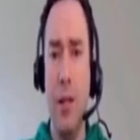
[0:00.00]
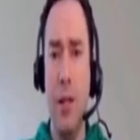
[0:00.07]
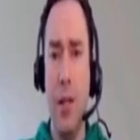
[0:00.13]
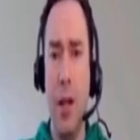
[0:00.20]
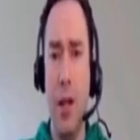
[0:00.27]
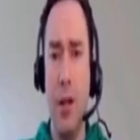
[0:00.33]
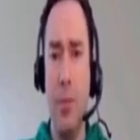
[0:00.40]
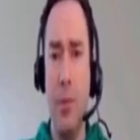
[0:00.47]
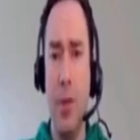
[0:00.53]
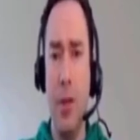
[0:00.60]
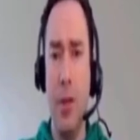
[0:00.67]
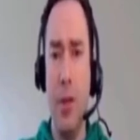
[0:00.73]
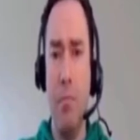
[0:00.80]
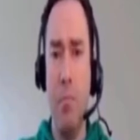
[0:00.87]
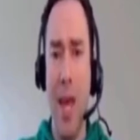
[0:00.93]
setup,
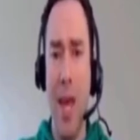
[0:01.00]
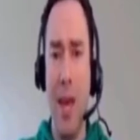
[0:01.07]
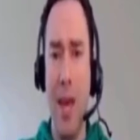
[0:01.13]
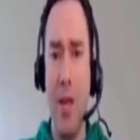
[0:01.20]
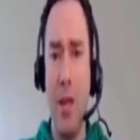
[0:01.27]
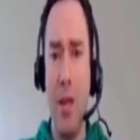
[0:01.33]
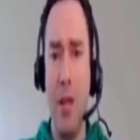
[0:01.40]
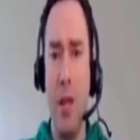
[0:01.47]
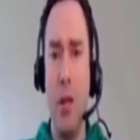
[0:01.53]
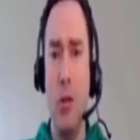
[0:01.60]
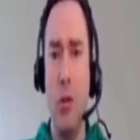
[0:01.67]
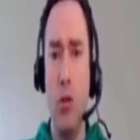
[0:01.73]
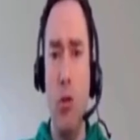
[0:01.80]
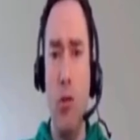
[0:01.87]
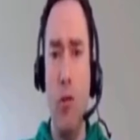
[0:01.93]
maybe
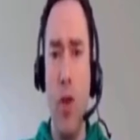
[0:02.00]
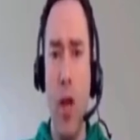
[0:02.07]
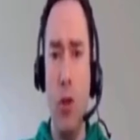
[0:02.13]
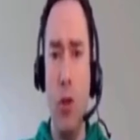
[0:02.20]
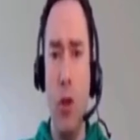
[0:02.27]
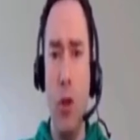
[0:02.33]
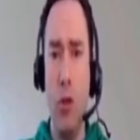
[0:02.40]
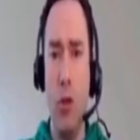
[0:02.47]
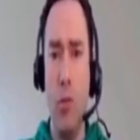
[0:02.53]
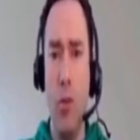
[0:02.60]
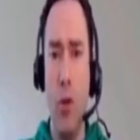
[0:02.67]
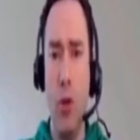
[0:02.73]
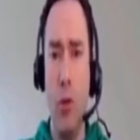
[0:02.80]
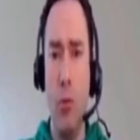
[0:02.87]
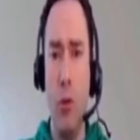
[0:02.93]
to fan shadow the
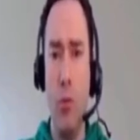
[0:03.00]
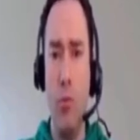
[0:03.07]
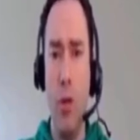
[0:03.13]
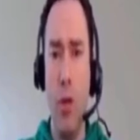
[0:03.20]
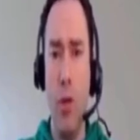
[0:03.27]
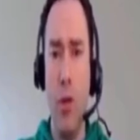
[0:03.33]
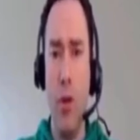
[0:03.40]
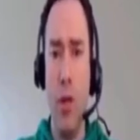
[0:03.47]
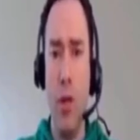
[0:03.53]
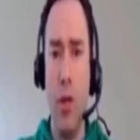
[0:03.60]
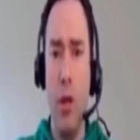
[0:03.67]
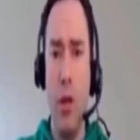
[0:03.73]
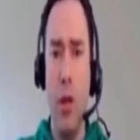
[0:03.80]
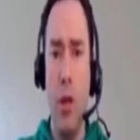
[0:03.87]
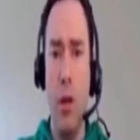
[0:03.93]
bishop with
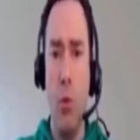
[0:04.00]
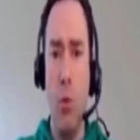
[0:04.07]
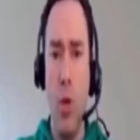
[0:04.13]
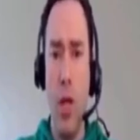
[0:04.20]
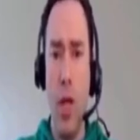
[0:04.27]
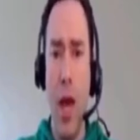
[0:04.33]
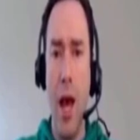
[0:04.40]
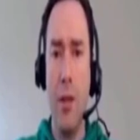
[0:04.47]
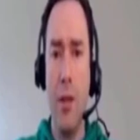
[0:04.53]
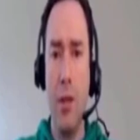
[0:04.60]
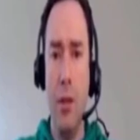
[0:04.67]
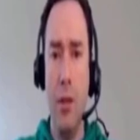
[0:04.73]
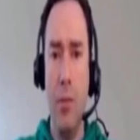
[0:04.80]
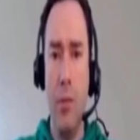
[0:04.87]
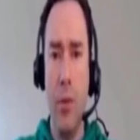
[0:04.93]
b3. We
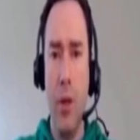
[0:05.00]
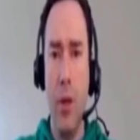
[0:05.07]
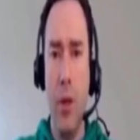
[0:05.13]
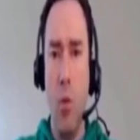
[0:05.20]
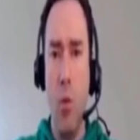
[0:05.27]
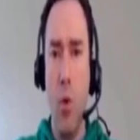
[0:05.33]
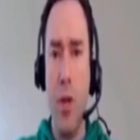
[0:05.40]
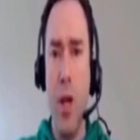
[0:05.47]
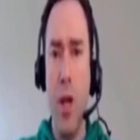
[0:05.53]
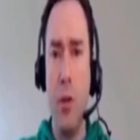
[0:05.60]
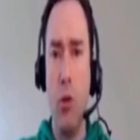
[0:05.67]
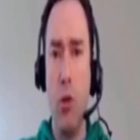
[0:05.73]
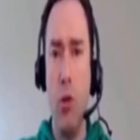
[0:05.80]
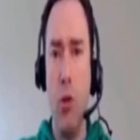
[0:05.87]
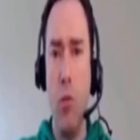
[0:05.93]
castle. we're
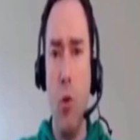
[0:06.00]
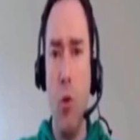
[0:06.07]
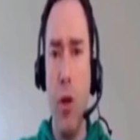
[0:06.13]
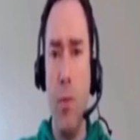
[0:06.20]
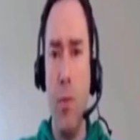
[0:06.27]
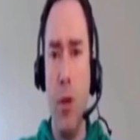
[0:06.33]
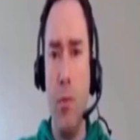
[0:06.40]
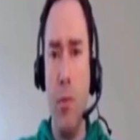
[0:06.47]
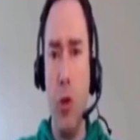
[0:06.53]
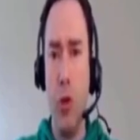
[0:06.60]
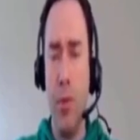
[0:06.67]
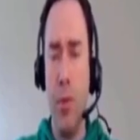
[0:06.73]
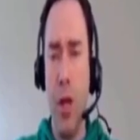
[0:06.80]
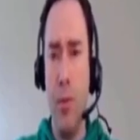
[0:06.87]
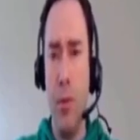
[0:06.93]
not too worried about
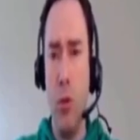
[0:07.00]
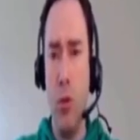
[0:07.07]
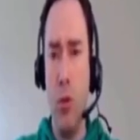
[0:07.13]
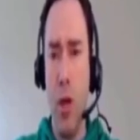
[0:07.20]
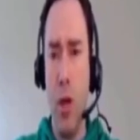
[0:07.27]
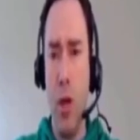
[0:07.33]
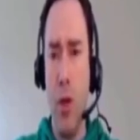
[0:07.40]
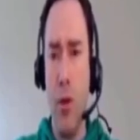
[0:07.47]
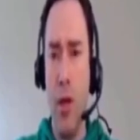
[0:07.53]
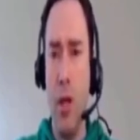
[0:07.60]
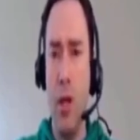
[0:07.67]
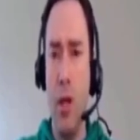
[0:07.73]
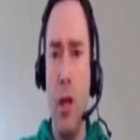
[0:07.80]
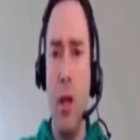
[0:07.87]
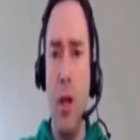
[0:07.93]
bishop coming to
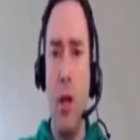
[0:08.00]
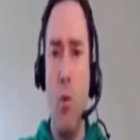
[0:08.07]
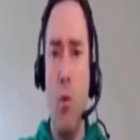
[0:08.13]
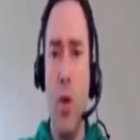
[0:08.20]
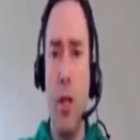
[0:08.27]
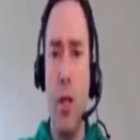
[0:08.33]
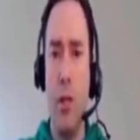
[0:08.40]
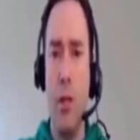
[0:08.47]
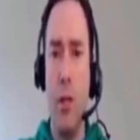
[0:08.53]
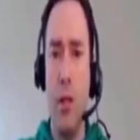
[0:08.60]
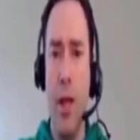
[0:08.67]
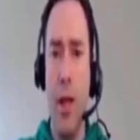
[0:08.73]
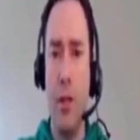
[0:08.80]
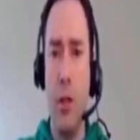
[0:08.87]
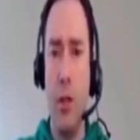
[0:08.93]
a3. We can
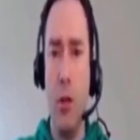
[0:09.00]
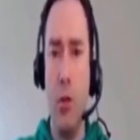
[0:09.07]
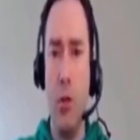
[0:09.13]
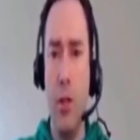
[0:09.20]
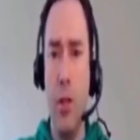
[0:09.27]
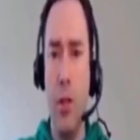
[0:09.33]
still execute the